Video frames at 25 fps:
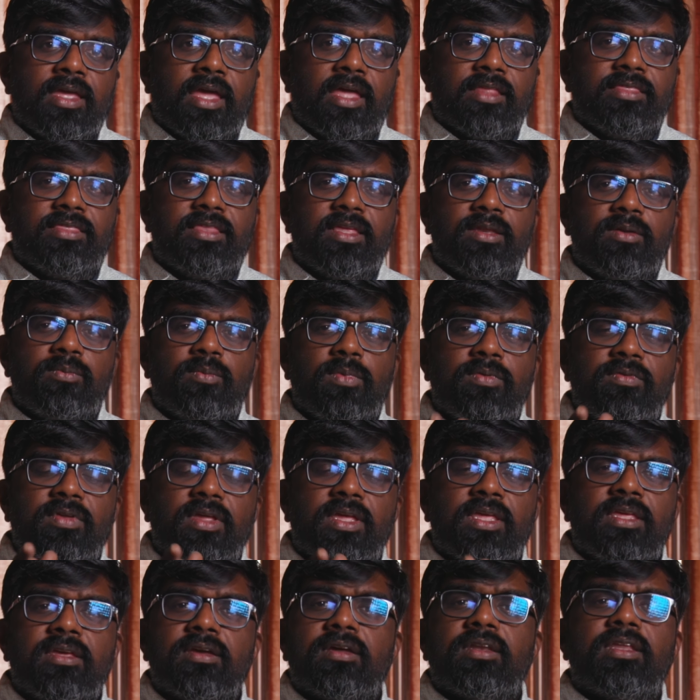And then when we're
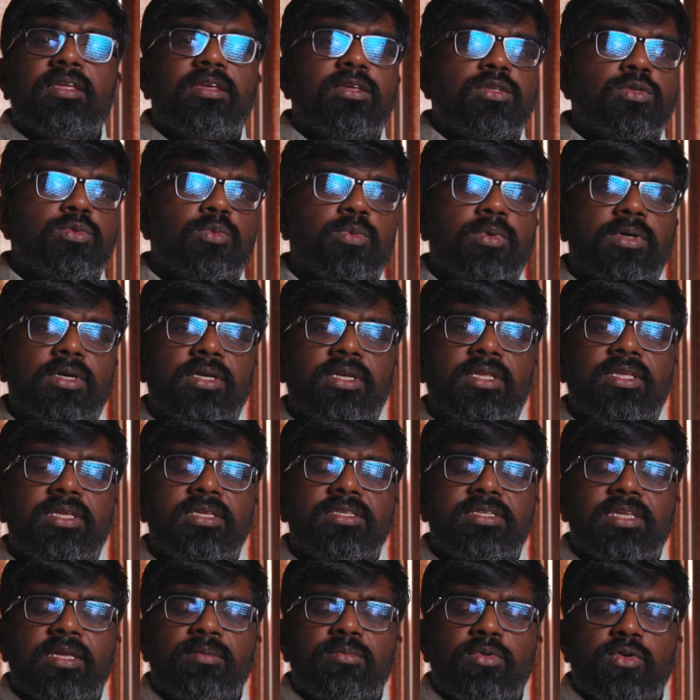hearing his word,
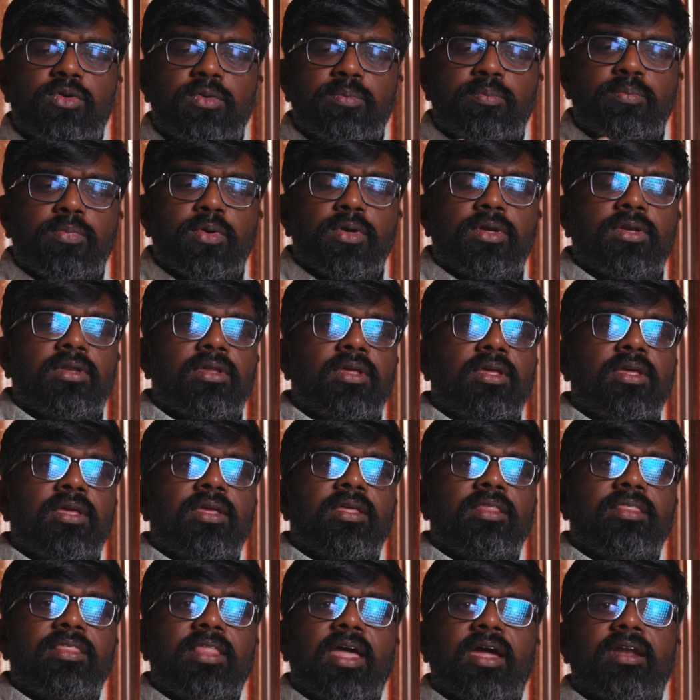he's able to put
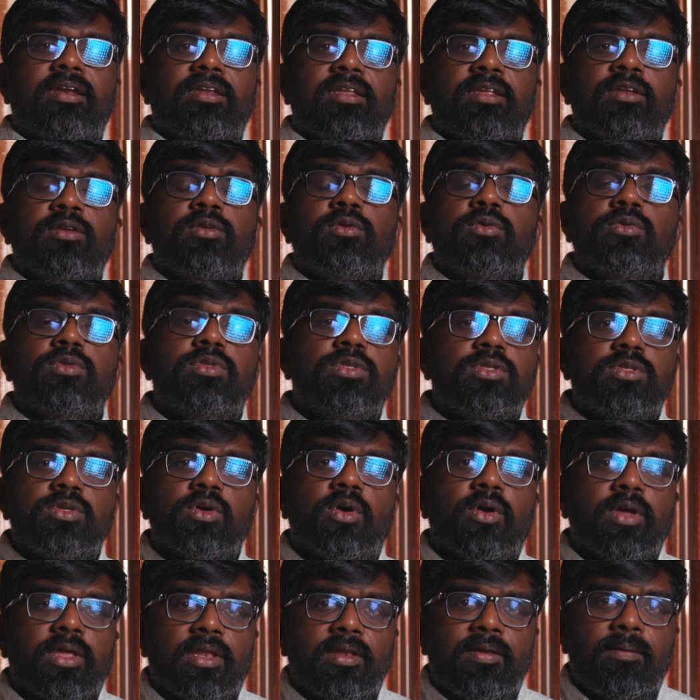that in good
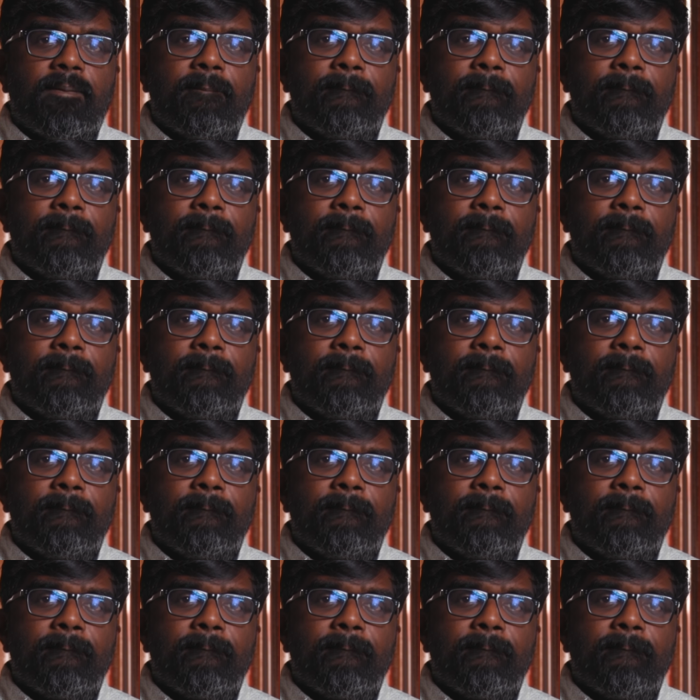soil.